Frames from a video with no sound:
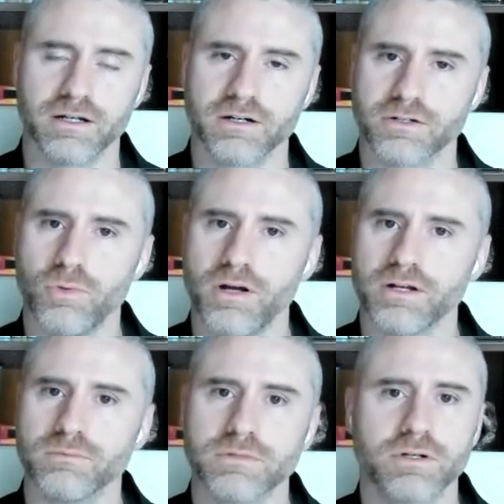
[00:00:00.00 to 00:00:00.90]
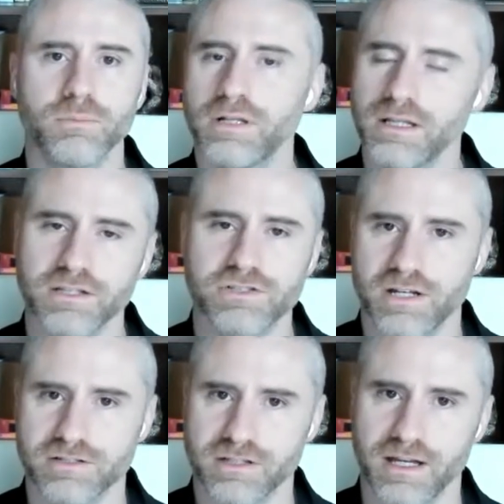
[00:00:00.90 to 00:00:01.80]
or quantum completely
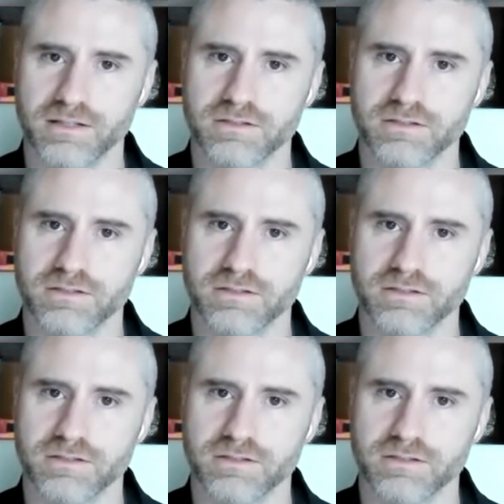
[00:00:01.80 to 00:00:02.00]
changes that.